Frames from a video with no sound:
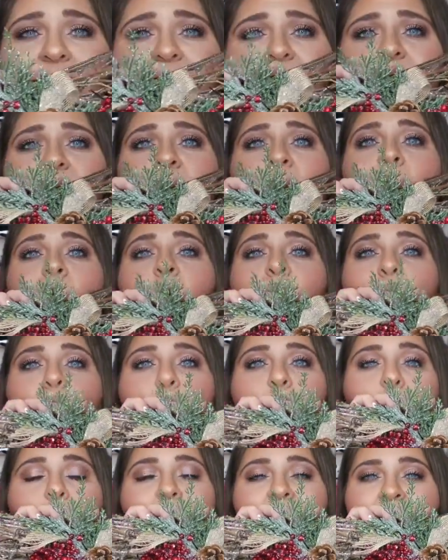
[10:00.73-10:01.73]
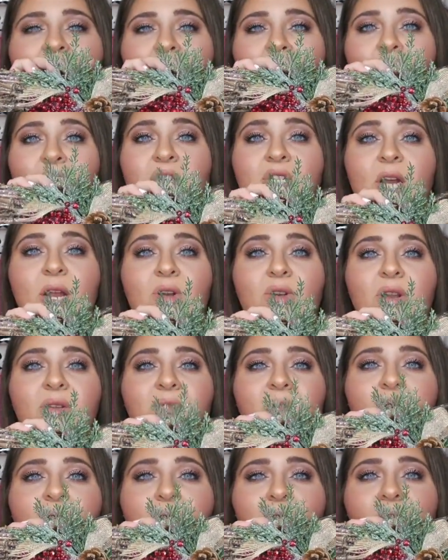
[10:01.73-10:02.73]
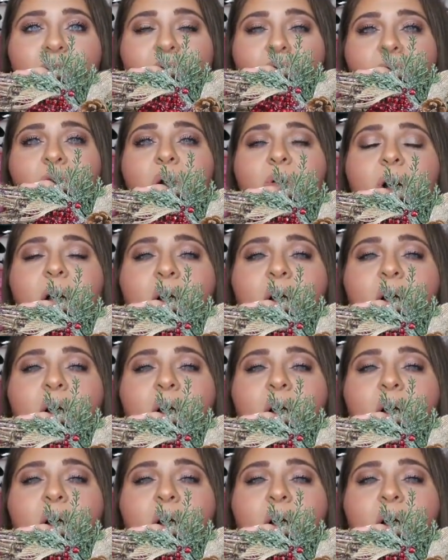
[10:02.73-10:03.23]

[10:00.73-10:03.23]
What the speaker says: is quite large. I don't even know